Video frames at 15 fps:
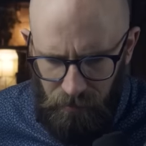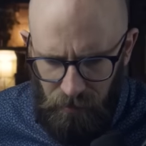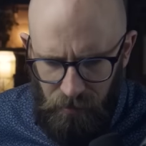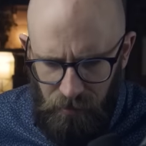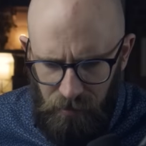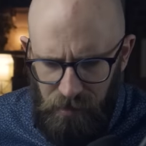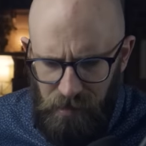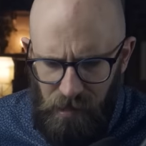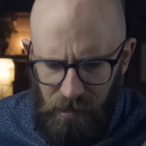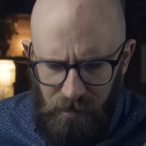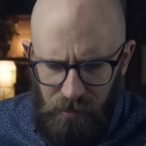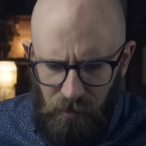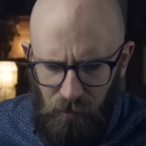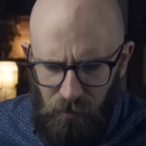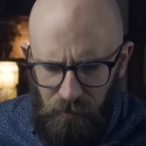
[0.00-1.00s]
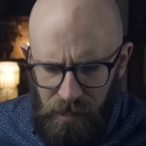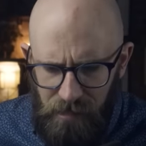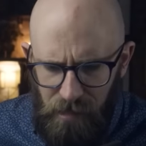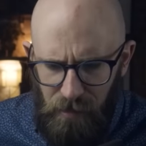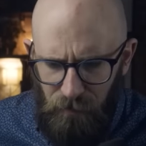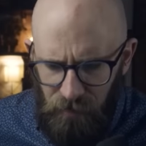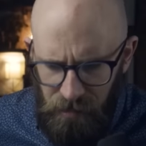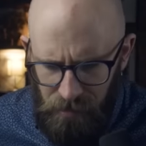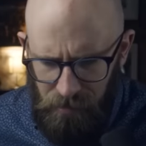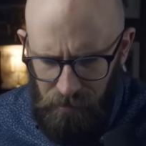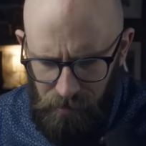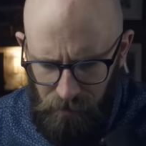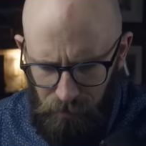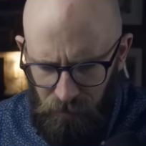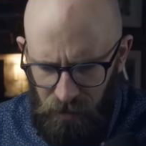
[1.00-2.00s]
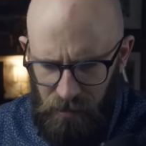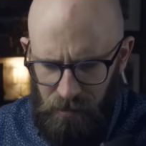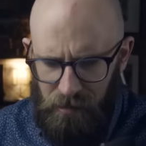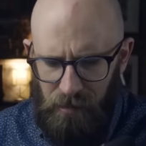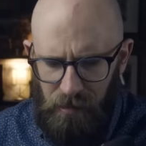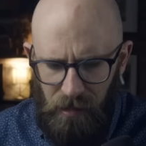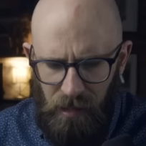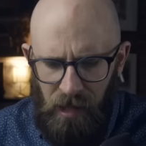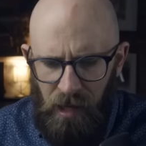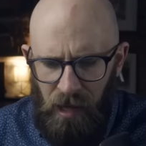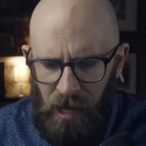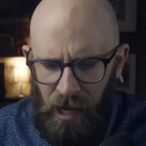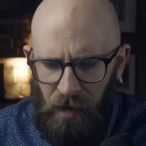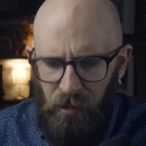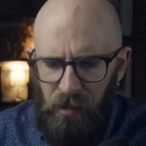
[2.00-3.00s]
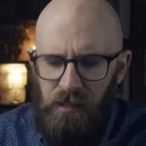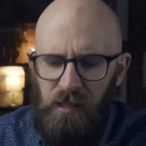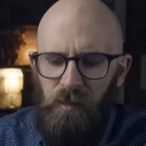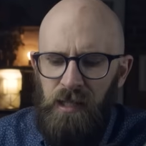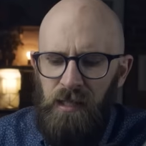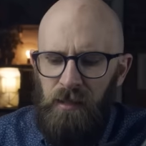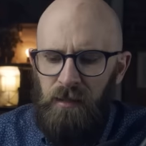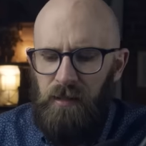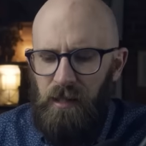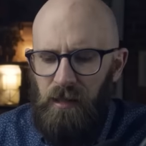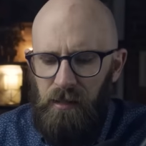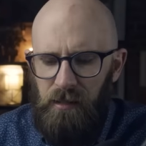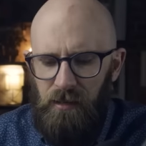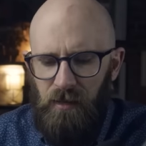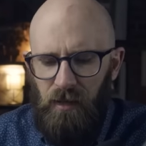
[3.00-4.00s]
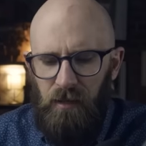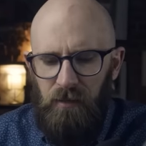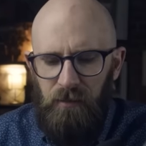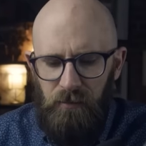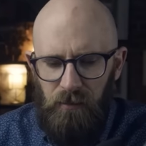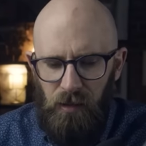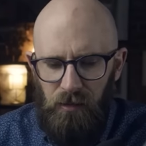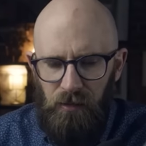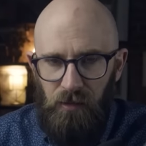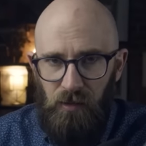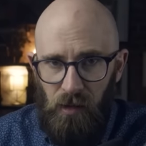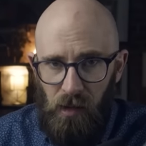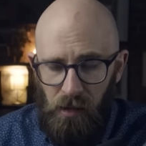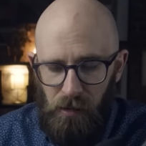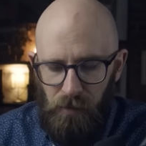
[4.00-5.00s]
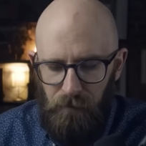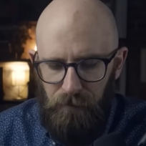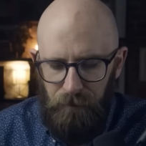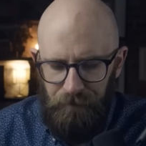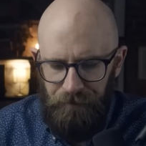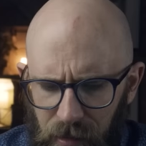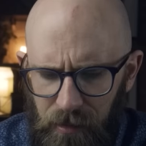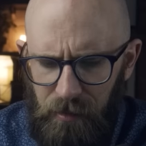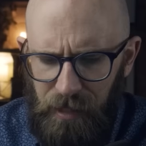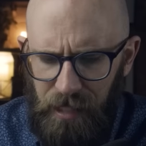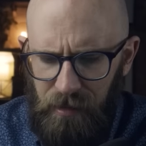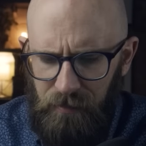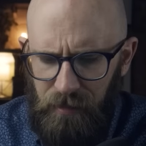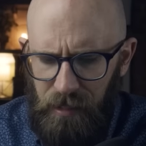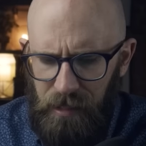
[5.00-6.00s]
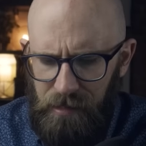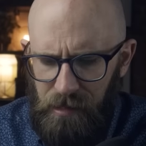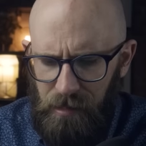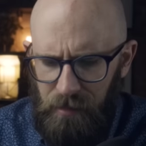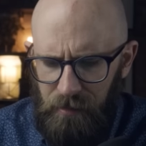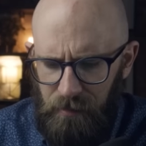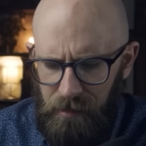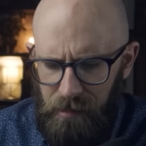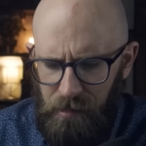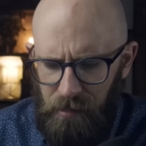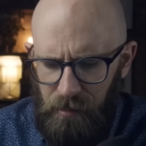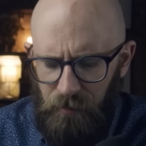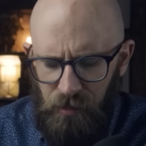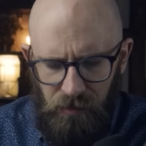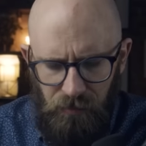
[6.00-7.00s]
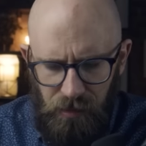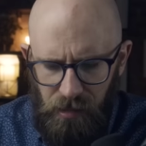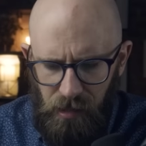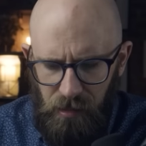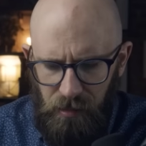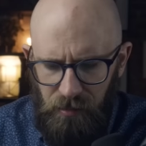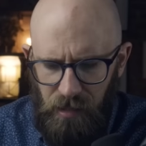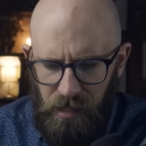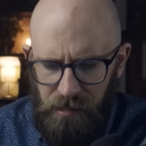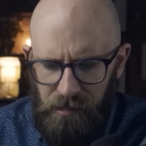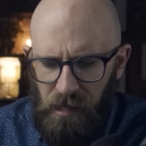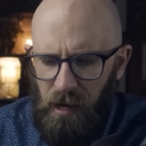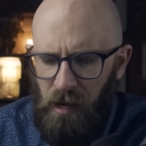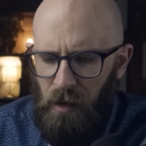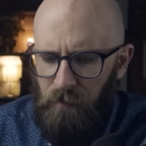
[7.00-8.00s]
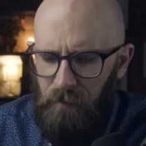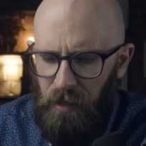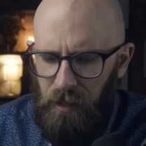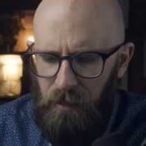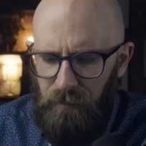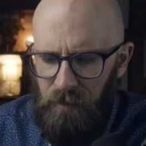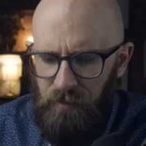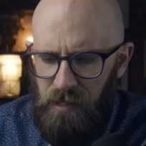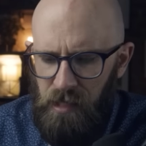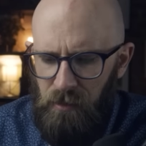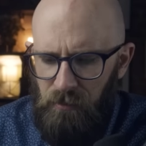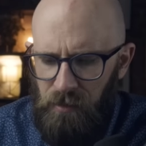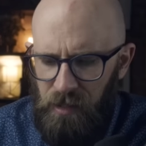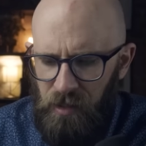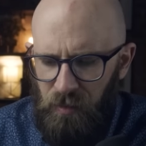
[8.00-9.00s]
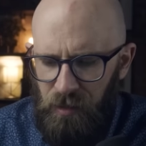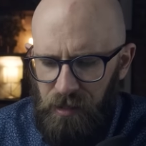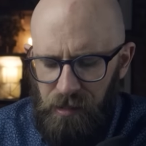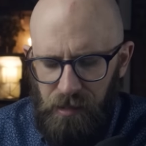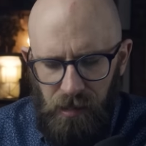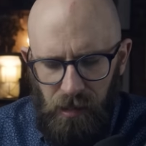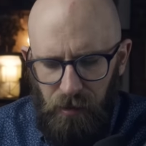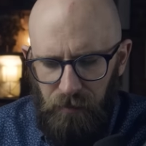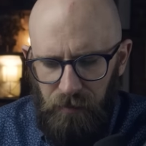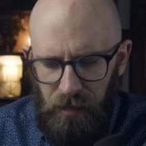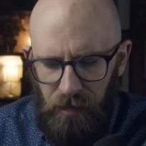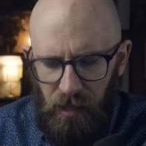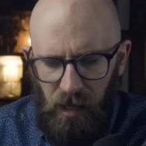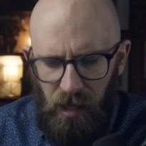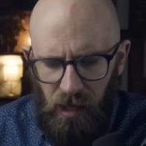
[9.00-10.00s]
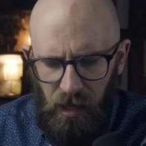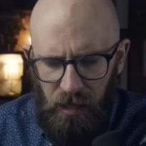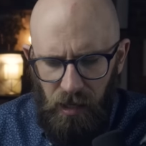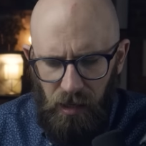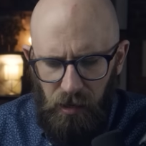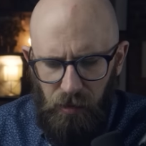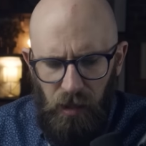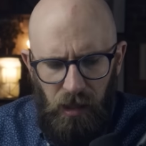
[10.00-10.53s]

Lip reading: The lunatic had already visited in person. How else would he know the kind of truck that Ron drove? On the back of the letter, this time was a return address, 550 Ridgewood, Circleville, Ohio.